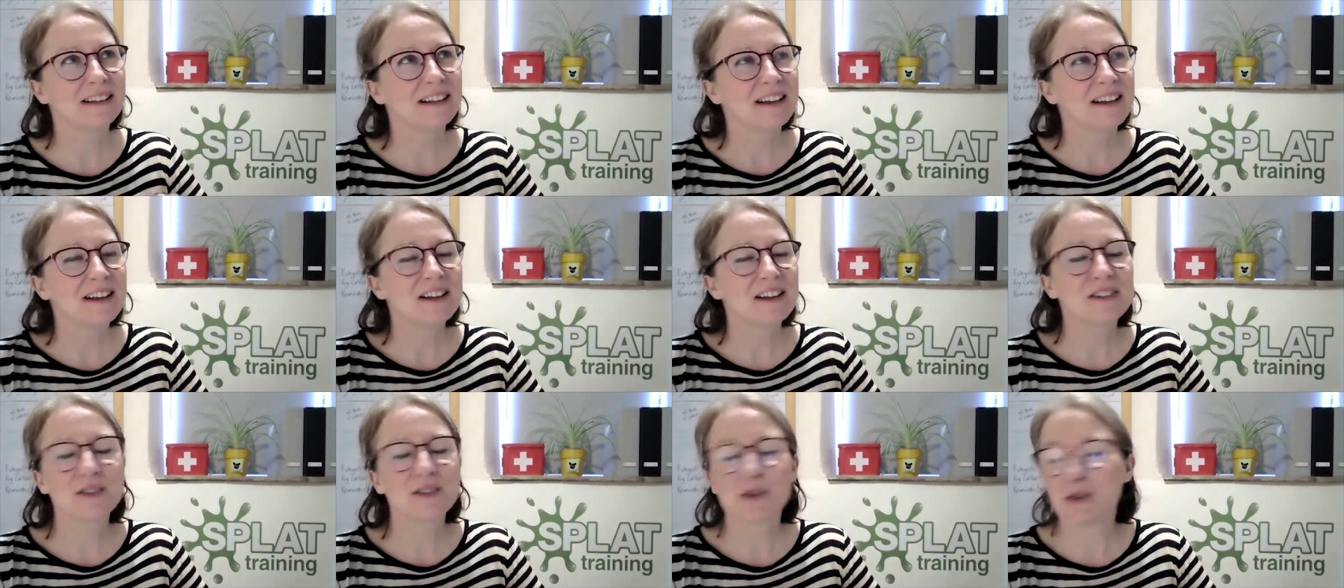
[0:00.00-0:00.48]

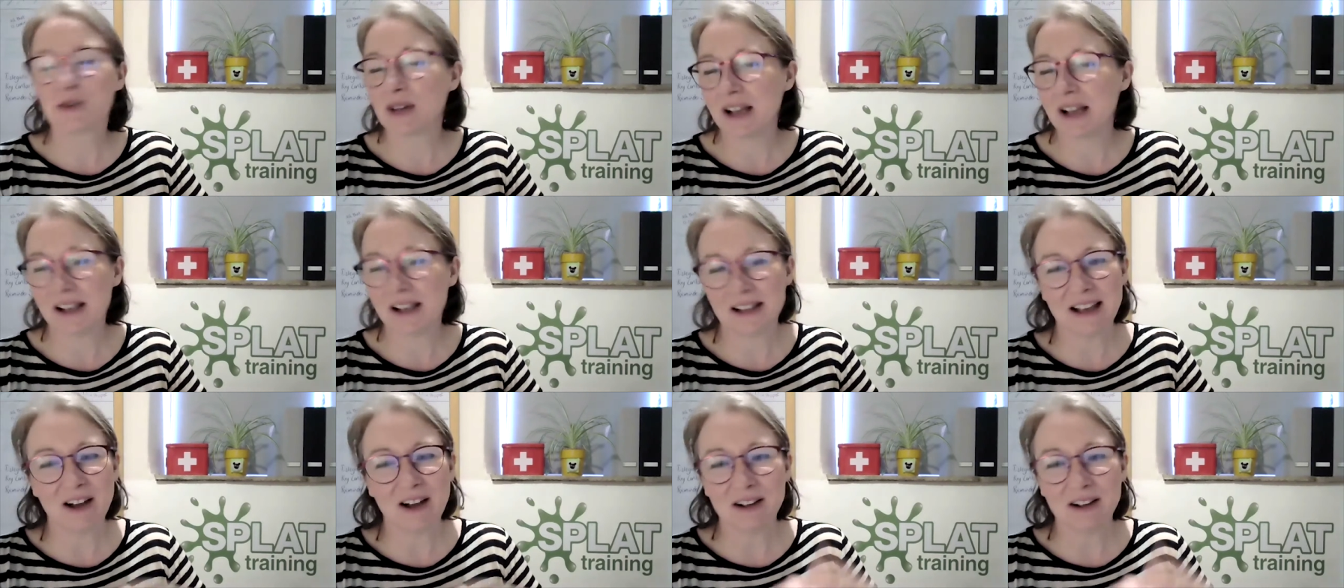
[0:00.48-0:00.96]

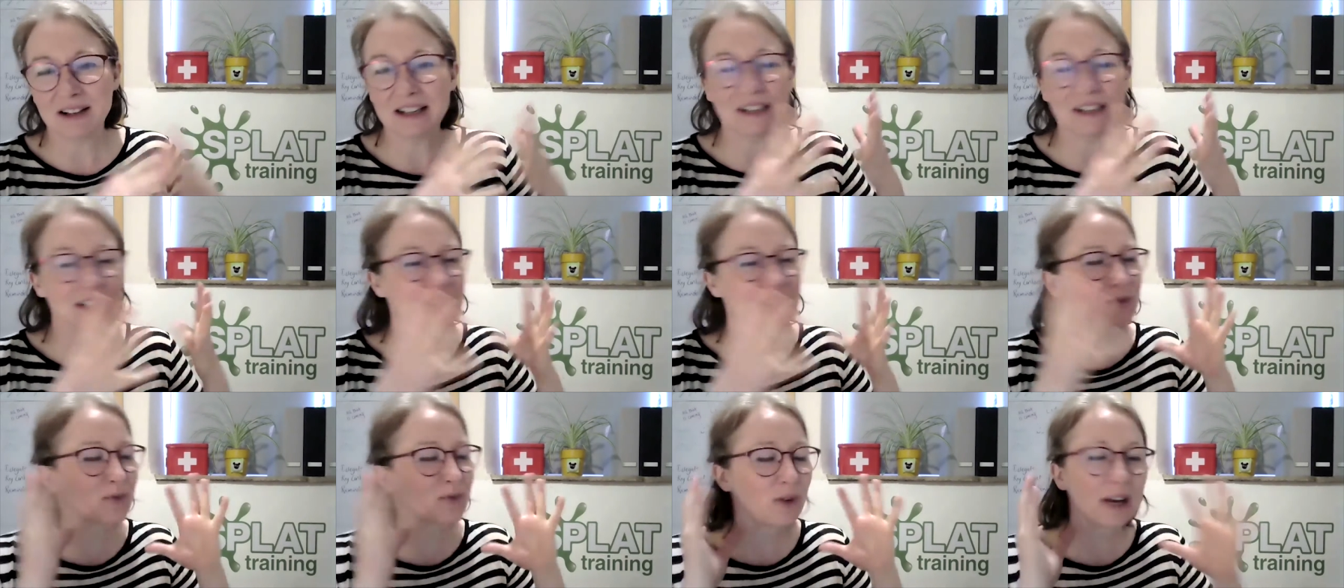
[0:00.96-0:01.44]

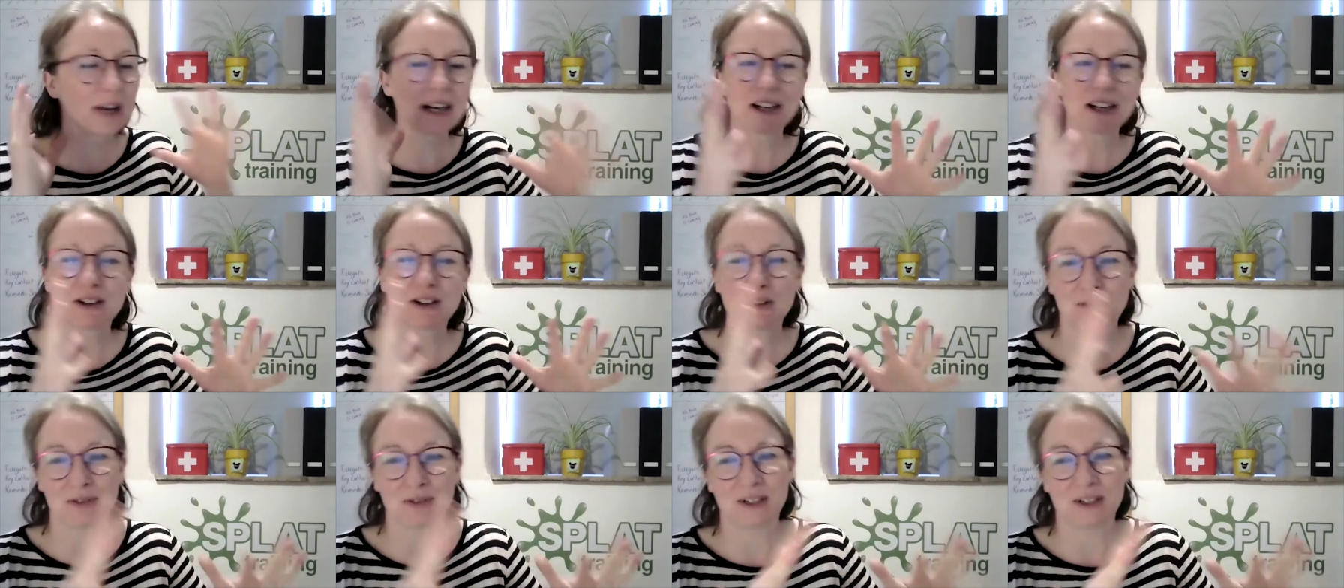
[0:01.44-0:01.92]
It's
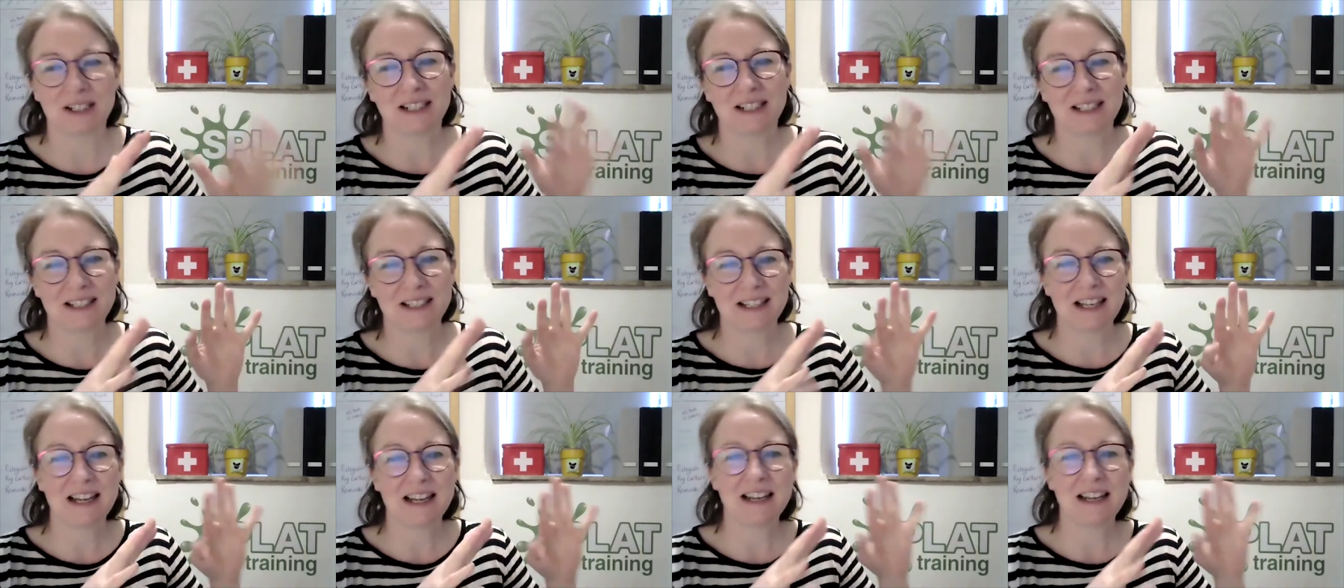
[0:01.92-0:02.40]
really lovely
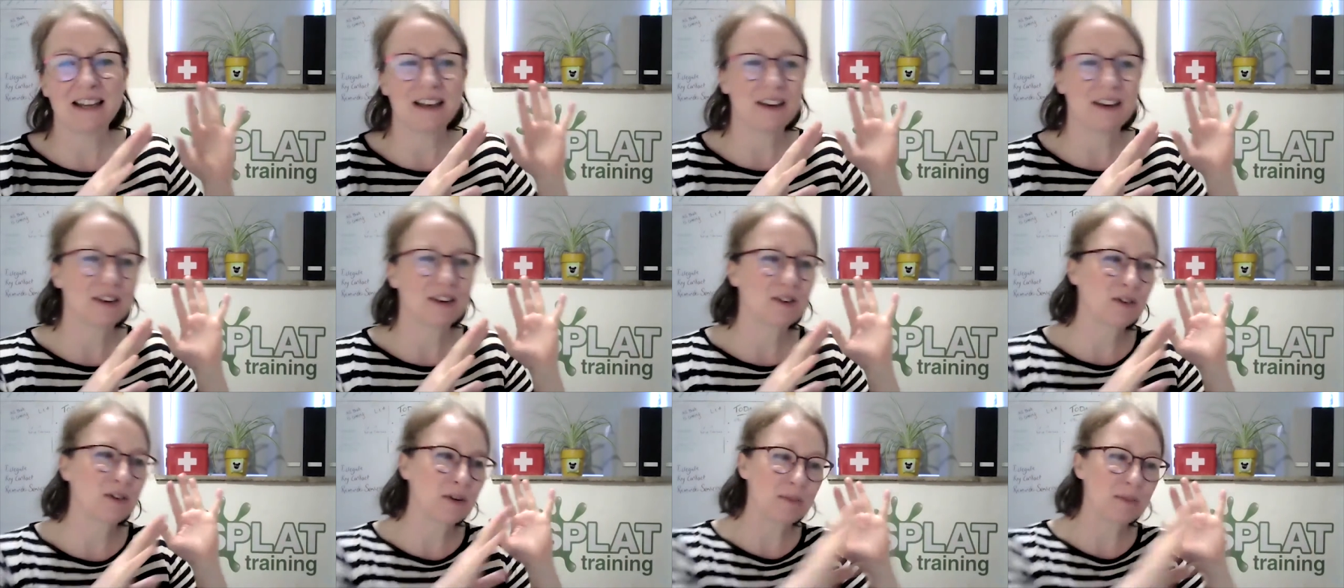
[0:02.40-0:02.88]
to see
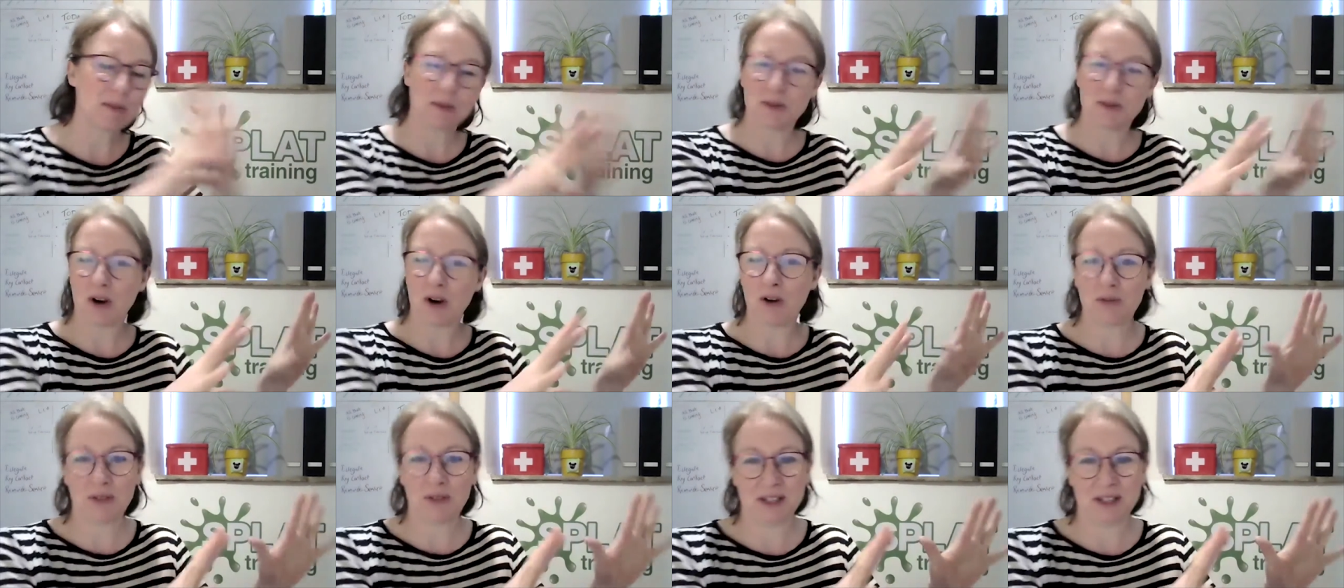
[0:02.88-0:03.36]
a group of
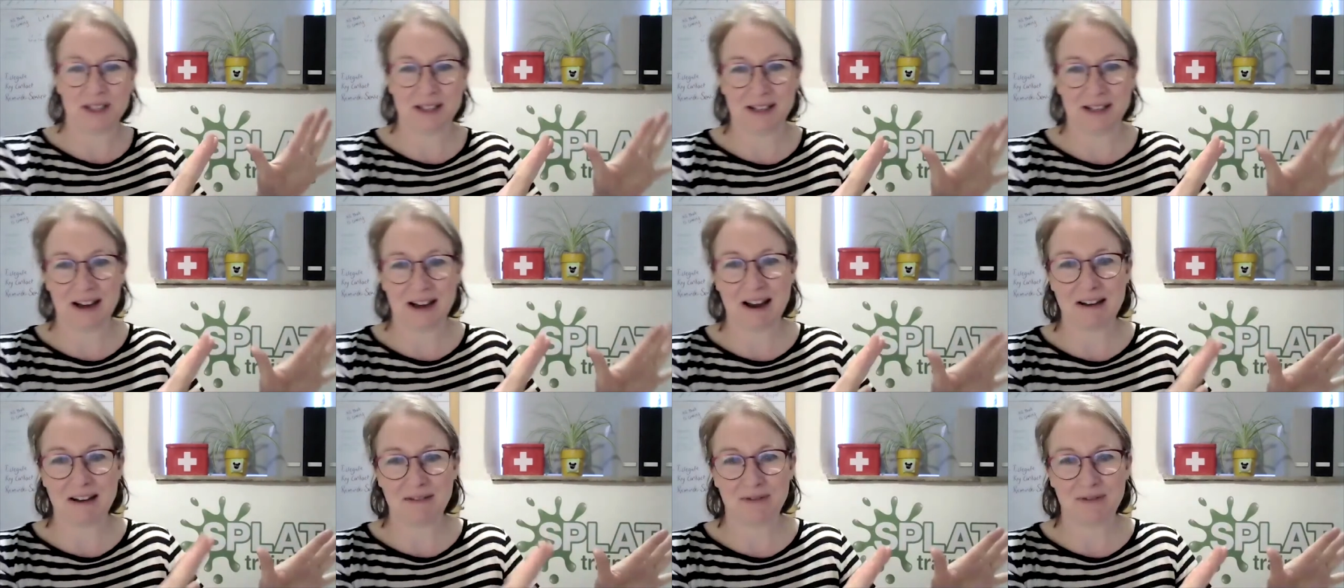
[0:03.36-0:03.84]
office
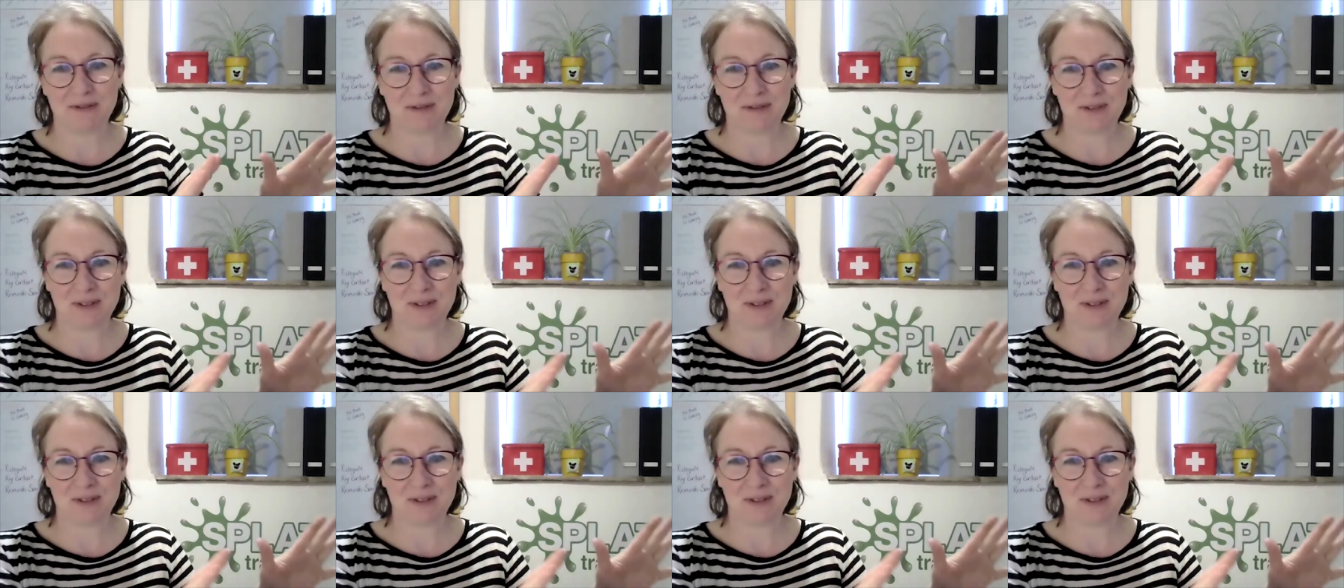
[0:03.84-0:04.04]
staff